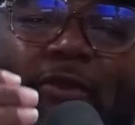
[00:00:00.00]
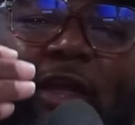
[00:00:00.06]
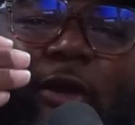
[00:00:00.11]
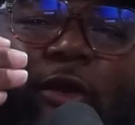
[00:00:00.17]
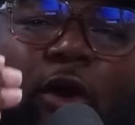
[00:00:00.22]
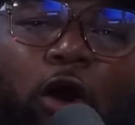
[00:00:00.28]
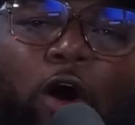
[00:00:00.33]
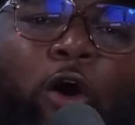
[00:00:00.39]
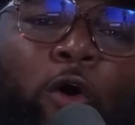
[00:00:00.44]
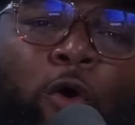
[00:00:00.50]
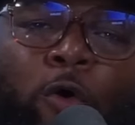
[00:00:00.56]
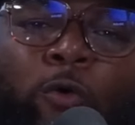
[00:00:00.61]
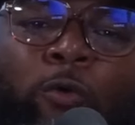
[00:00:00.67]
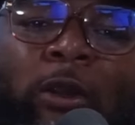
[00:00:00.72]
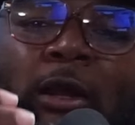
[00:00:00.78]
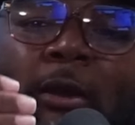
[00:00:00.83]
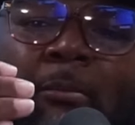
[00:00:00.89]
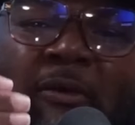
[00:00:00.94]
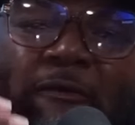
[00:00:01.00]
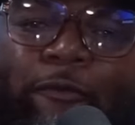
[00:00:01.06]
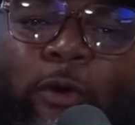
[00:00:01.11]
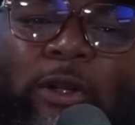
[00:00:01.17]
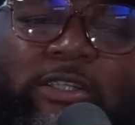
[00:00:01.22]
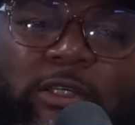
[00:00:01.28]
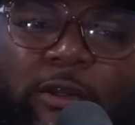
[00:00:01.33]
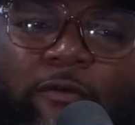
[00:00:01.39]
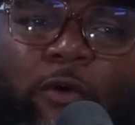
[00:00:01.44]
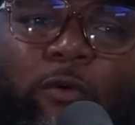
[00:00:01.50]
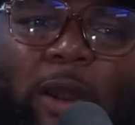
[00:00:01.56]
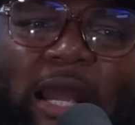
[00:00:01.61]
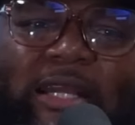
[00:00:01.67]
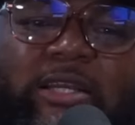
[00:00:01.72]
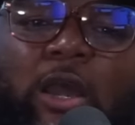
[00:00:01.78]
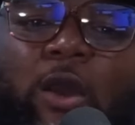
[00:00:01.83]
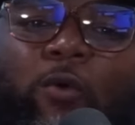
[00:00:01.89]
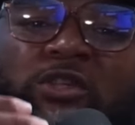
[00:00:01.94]
their own before civil
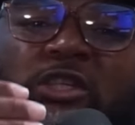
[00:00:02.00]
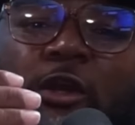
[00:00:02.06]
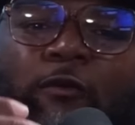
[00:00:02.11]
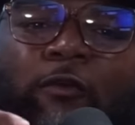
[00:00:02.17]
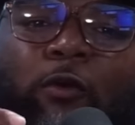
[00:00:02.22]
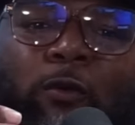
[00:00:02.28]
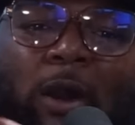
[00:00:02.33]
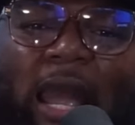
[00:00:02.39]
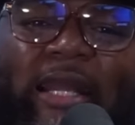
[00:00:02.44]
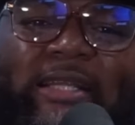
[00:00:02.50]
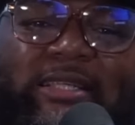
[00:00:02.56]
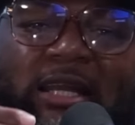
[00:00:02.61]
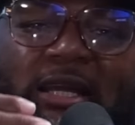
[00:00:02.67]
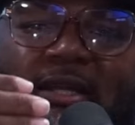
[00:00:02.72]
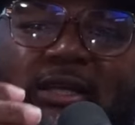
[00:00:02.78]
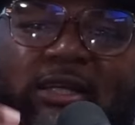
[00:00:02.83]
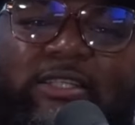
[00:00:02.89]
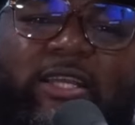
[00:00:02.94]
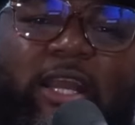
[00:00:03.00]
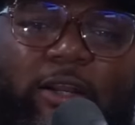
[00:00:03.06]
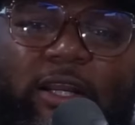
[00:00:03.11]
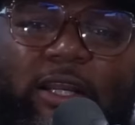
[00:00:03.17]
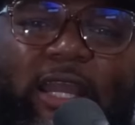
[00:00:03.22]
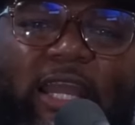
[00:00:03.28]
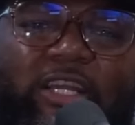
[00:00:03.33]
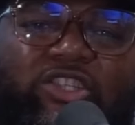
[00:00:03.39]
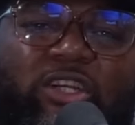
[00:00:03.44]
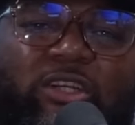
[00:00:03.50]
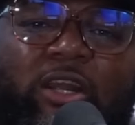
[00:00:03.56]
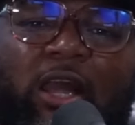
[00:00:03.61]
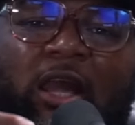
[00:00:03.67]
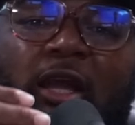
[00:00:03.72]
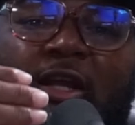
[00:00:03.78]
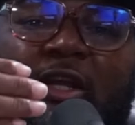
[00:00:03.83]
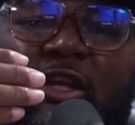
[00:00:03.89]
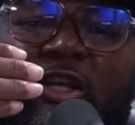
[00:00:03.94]
rights. Civil rights and desegregation
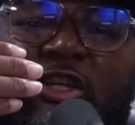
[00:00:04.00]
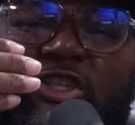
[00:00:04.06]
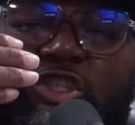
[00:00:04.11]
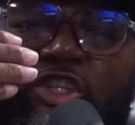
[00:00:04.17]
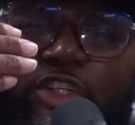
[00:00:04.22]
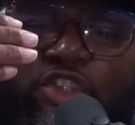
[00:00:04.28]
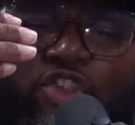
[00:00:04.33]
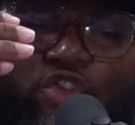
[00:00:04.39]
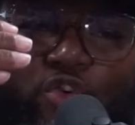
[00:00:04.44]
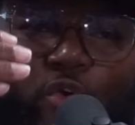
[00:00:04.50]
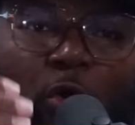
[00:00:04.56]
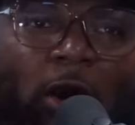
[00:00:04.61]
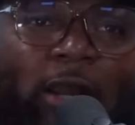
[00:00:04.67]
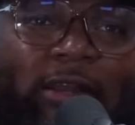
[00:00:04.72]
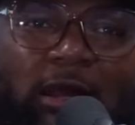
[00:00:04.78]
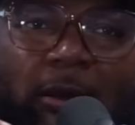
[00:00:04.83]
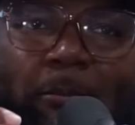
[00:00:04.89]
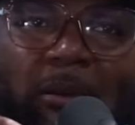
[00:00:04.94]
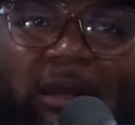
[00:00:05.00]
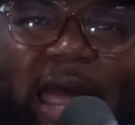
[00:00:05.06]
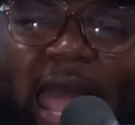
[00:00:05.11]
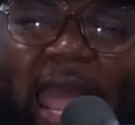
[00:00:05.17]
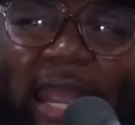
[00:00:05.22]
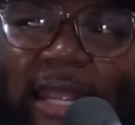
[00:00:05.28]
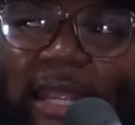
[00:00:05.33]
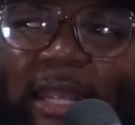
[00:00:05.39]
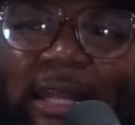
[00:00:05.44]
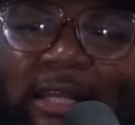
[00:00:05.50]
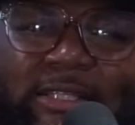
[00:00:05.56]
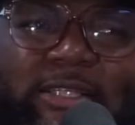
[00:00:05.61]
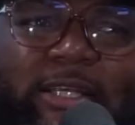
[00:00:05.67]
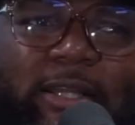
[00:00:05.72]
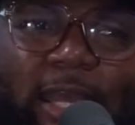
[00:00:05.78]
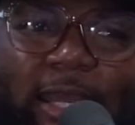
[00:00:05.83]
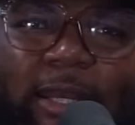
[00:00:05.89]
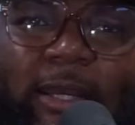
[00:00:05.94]
destroyed the black
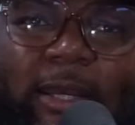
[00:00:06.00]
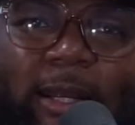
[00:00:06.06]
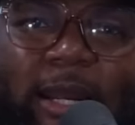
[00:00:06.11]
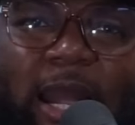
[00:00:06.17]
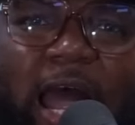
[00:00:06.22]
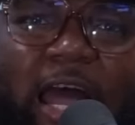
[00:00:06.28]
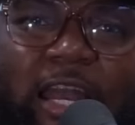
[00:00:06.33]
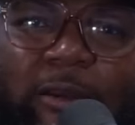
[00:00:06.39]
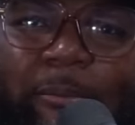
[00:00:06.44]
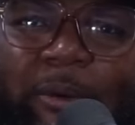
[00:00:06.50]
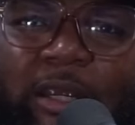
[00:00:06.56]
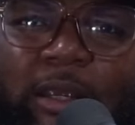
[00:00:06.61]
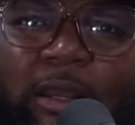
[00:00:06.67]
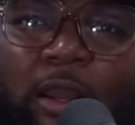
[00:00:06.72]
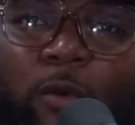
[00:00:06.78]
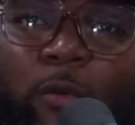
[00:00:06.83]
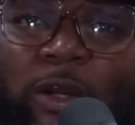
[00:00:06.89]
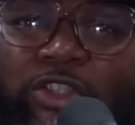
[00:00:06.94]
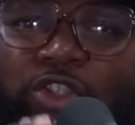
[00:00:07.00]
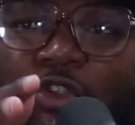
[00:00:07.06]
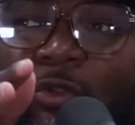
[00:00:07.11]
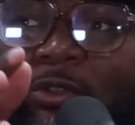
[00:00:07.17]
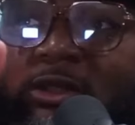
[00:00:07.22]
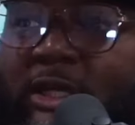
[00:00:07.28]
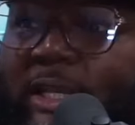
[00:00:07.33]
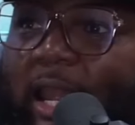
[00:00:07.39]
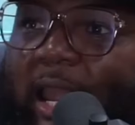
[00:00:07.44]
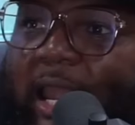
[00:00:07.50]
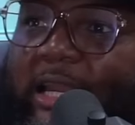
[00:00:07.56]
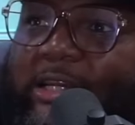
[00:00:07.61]
insulated economy, right. which you see the